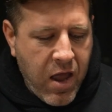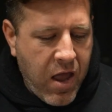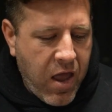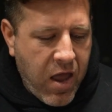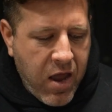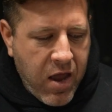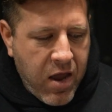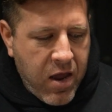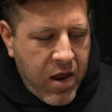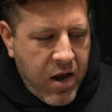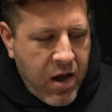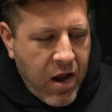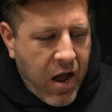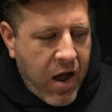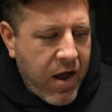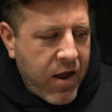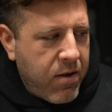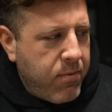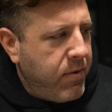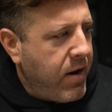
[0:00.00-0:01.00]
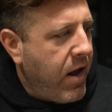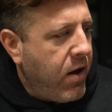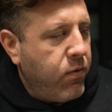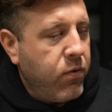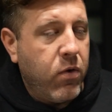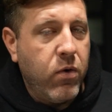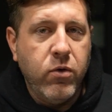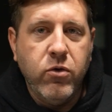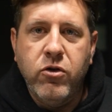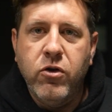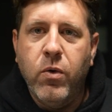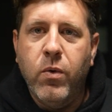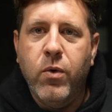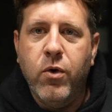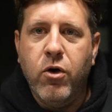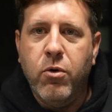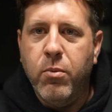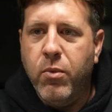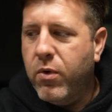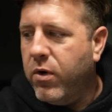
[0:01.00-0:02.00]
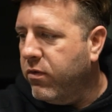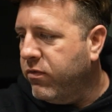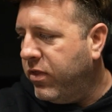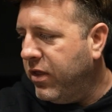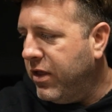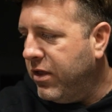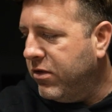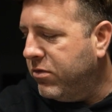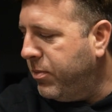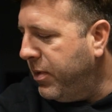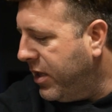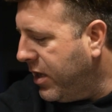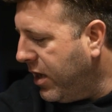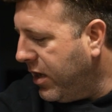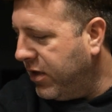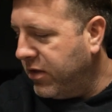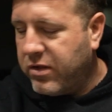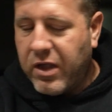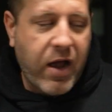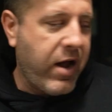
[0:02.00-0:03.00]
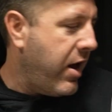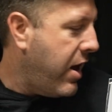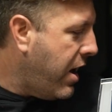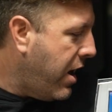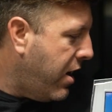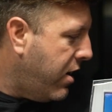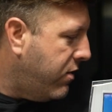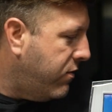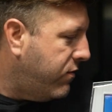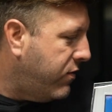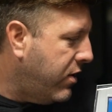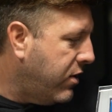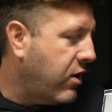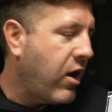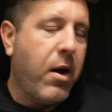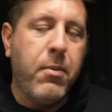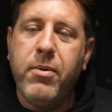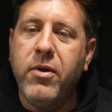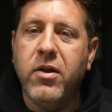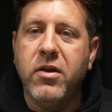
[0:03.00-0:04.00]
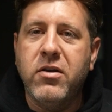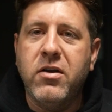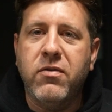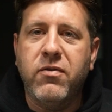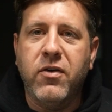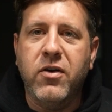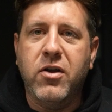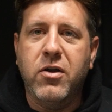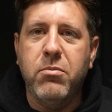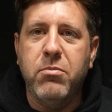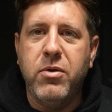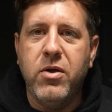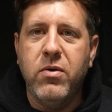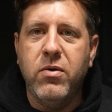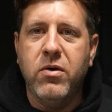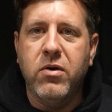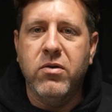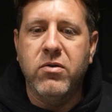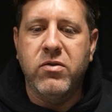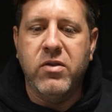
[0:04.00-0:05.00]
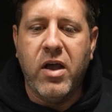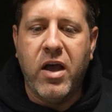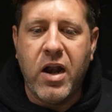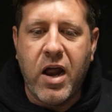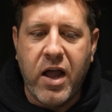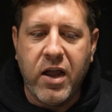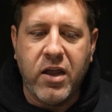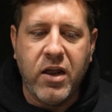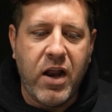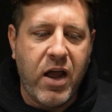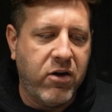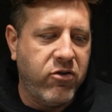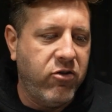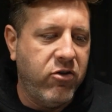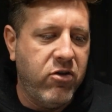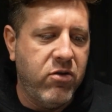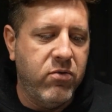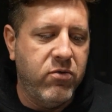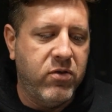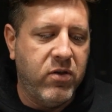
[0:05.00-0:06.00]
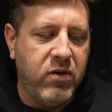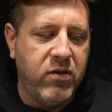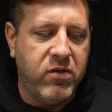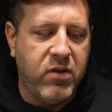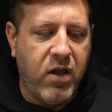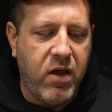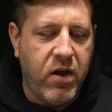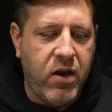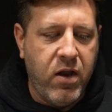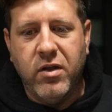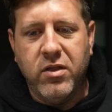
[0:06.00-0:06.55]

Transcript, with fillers: And I am now going to order more of these because I have a couple of different computers that I could actually use these in.